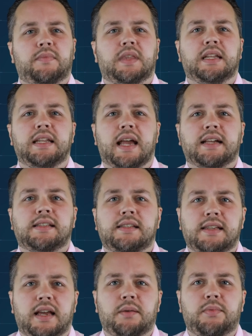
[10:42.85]
The next
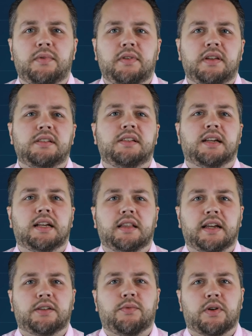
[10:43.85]
step is to collect